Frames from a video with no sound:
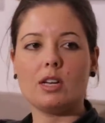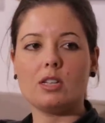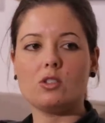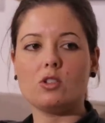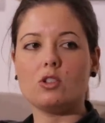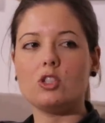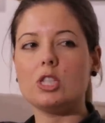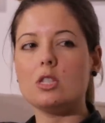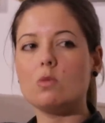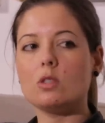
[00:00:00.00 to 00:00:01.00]
And yeah. so
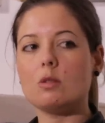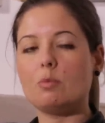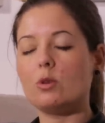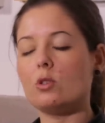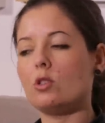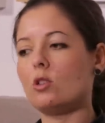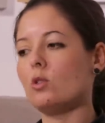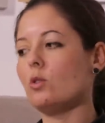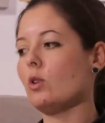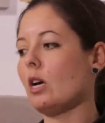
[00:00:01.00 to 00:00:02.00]
she was the person
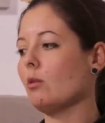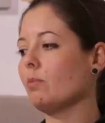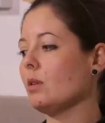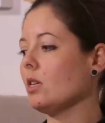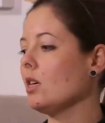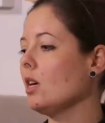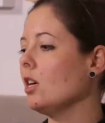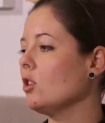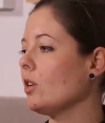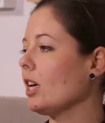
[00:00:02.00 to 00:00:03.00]
who helped me
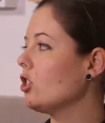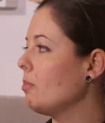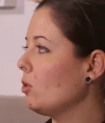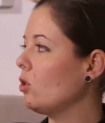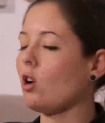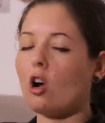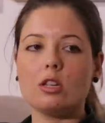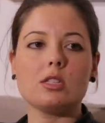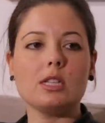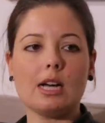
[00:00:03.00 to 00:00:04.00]
to actually put the
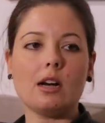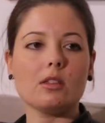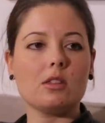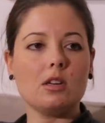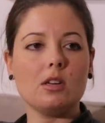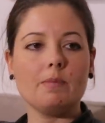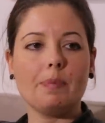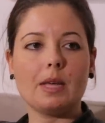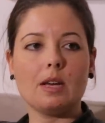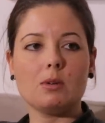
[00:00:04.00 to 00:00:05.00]
content out there.
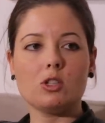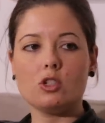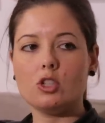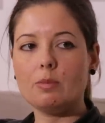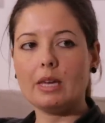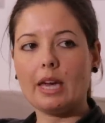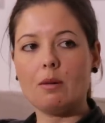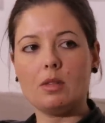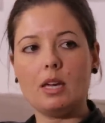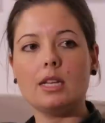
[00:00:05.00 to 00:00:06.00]
Um, and so she
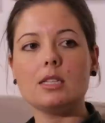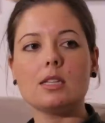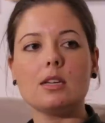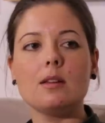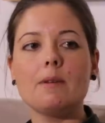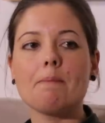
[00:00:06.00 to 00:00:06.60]
became the editor.